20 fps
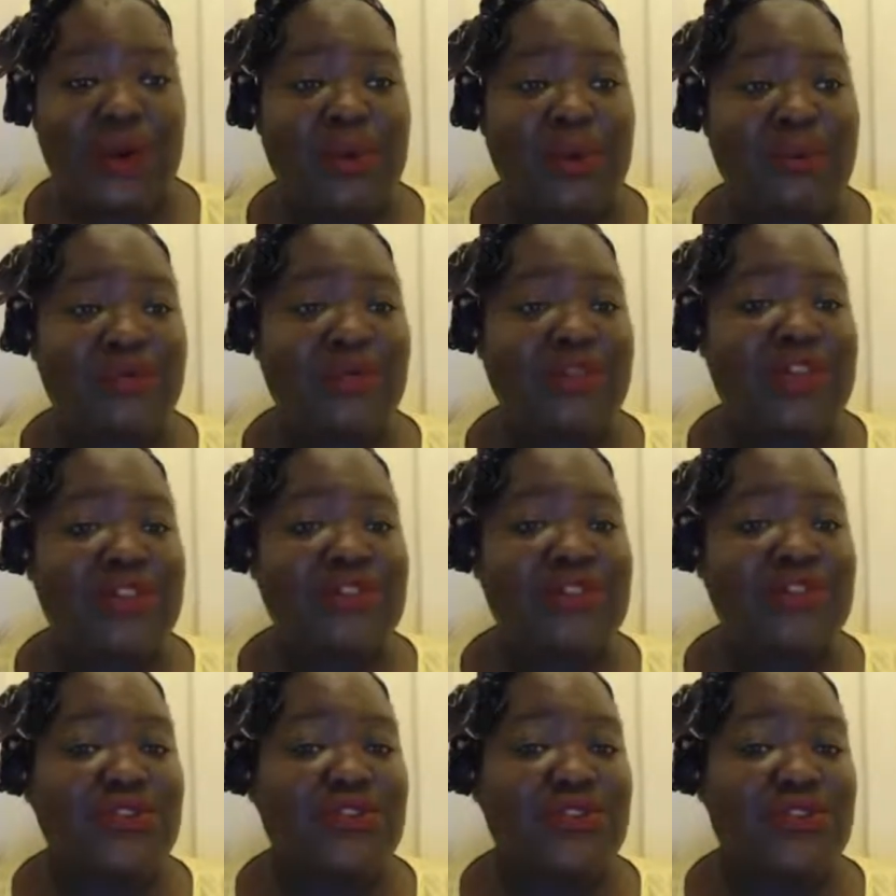whether
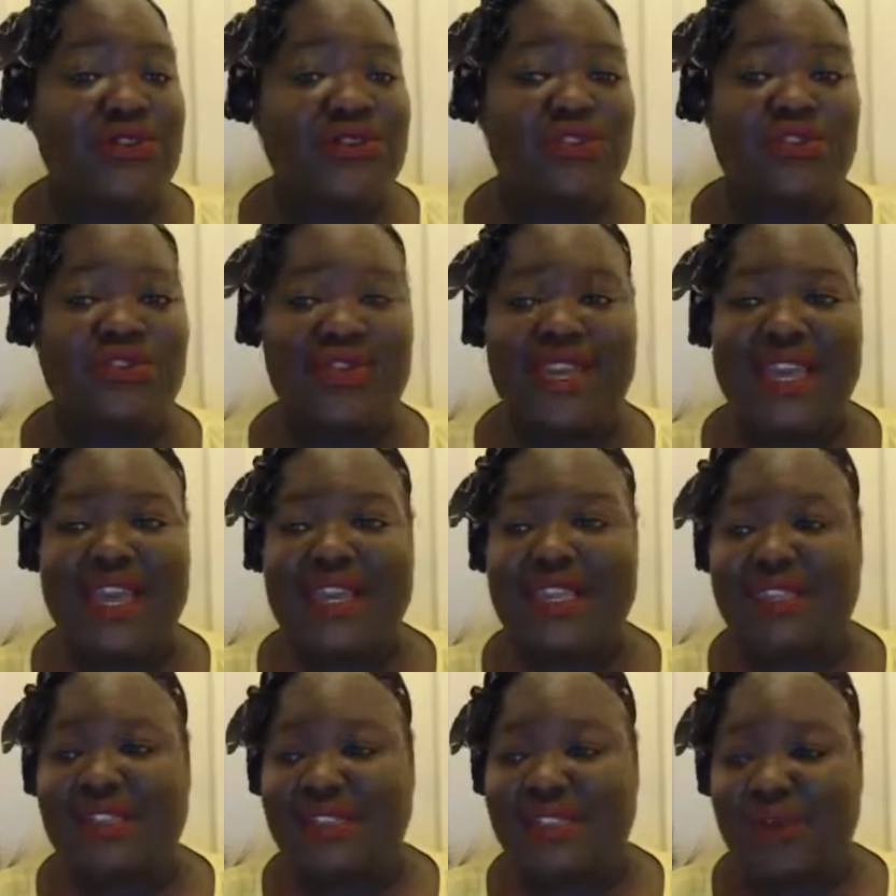it's to
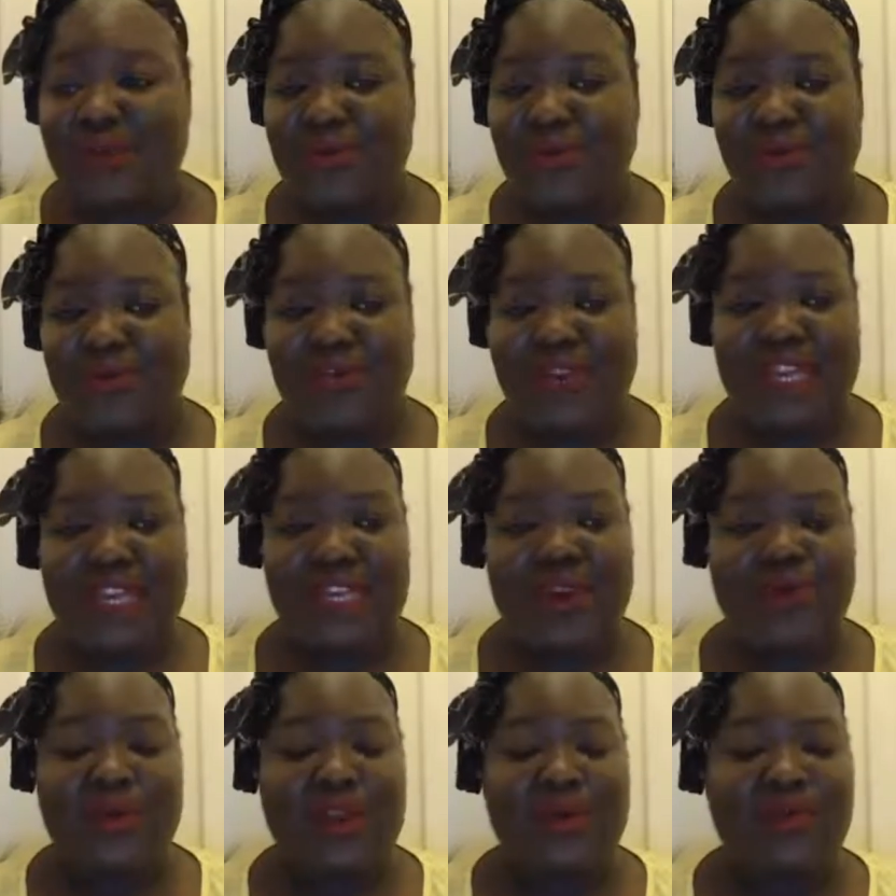create
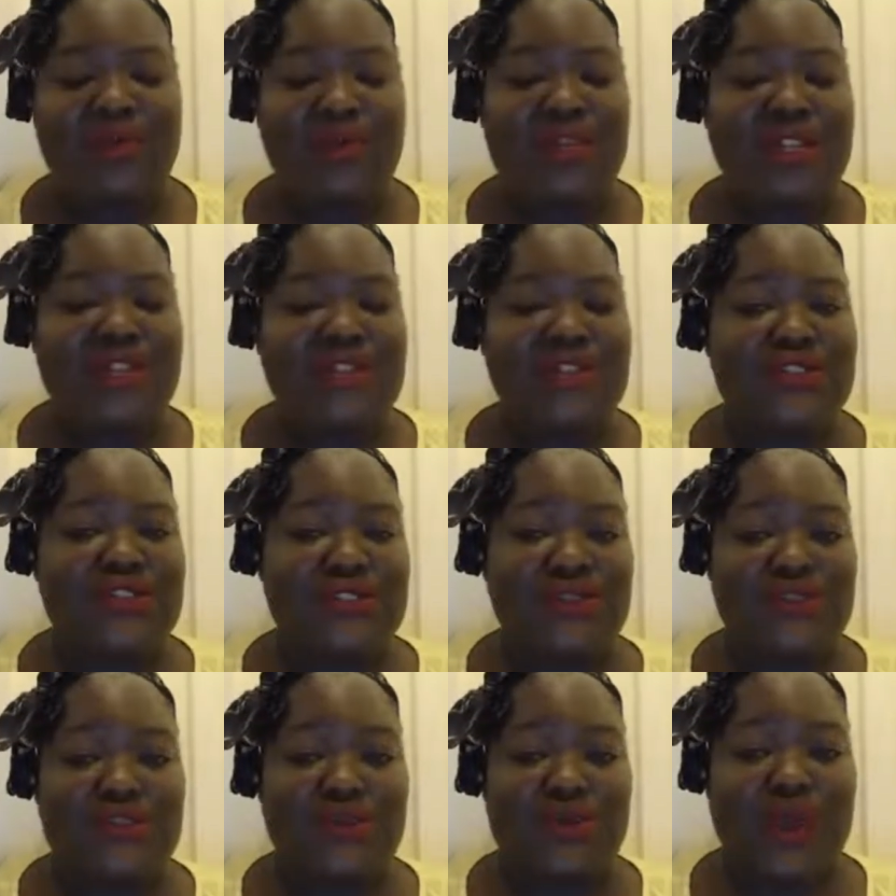something, whether it's
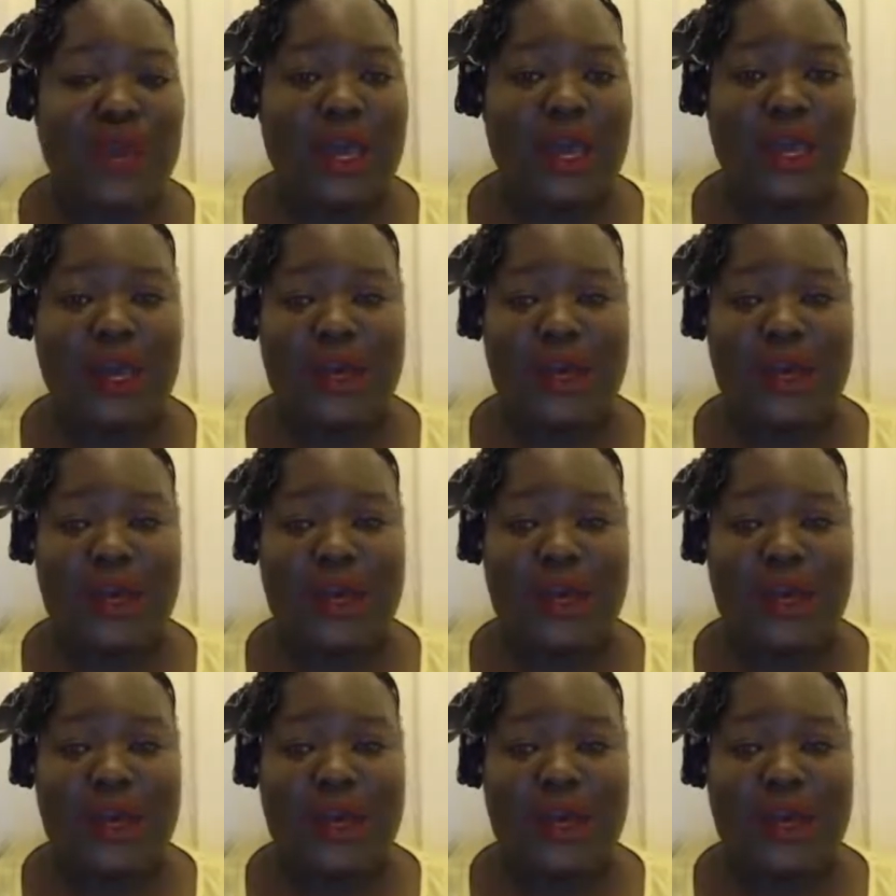to